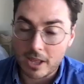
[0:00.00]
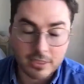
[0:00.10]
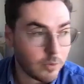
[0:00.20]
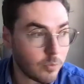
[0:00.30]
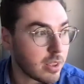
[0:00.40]

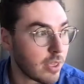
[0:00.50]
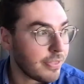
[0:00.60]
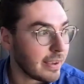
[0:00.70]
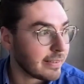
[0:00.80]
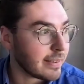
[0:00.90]
think one of the
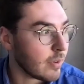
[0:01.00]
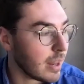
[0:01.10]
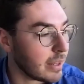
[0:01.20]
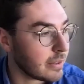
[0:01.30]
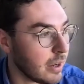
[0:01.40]
things that
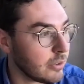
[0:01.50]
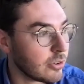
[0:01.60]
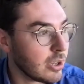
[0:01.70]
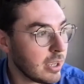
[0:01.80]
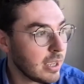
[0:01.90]
really
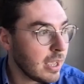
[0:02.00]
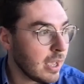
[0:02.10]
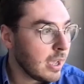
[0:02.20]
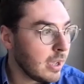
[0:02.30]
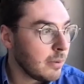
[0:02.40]
does
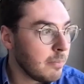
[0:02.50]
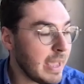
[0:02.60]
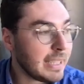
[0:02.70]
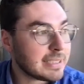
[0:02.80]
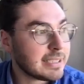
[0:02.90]

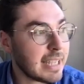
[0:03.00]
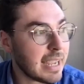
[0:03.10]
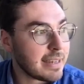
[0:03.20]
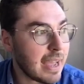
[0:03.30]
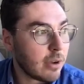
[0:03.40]
make us
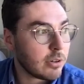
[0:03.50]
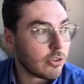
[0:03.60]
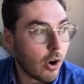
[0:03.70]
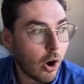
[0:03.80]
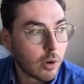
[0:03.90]
stand out is
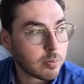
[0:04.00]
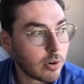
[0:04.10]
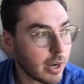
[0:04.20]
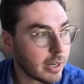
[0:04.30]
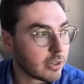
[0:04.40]
our
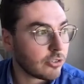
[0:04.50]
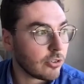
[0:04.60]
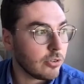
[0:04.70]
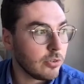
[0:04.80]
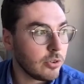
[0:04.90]
products.
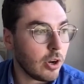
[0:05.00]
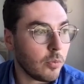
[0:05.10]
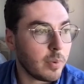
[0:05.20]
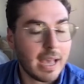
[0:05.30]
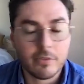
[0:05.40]

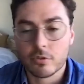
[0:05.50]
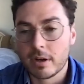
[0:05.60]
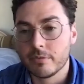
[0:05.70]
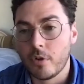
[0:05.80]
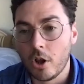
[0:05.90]
We have
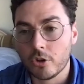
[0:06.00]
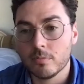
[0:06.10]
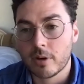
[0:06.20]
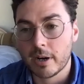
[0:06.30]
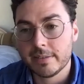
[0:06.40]
great
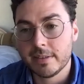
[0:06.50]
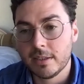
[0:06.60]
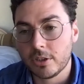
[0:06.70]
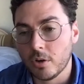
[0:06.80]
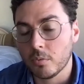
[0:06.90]
volume
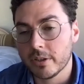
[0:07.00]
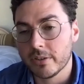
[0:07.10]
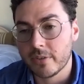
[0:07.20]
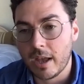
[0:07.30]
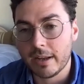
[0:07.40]
pricing. We're
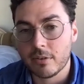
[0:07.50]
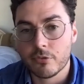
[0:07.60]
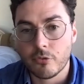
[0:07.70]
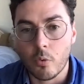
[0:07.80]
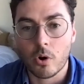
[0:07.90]
designed
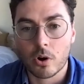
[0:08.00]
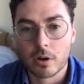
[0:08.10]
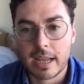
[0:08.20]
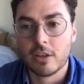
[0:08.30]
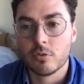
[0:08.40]
for
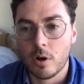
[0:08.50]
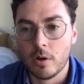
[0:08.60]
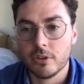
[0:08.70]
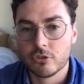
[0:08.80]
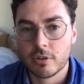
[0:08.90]

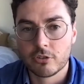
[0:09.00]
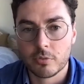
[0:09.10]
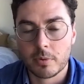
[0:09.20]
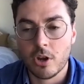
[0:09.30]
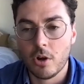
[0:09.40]
K-12 districts,
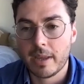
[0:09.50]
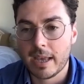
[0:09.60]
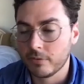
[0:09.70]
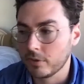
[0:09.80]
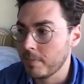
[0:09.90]
so we know we
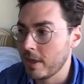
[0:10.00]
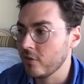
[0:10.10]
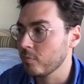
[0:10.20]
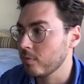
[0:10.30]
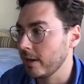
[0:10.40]
have
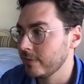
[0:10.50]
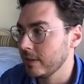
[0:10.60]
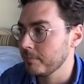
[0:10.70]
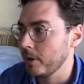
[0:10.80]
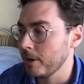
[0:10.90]
competitive
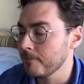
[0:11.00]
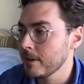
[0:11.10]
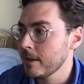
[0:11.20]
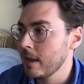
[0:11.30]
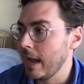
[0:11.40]
pricing. But
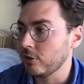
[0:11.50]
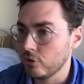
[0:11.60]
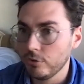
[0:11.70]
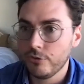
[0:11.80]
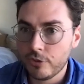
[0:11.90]
I
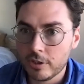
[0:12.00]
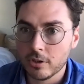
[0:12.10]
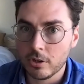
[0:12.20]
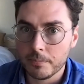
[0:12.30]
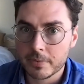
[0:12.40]
do
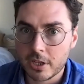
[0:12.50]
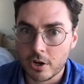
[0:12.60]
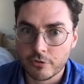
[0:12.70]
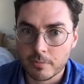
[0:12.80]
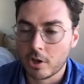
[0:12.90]
feel,
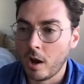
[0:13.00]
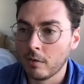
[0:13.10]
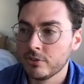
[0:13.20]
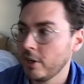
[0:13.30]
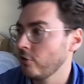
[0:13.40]
from the
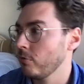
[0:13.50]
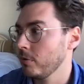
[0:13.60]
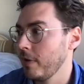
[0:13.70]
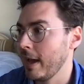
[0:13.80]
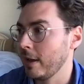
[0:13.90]
conversations
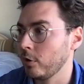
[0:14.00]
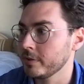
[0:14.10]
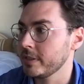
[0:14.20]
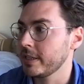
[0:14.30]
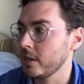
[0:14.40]
we've had
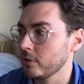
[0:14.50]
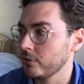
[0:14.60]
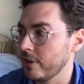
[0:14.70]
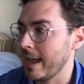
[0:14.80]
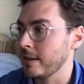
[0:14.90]
over the
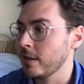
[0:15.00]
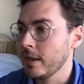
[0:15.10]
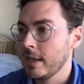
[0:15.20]
years, that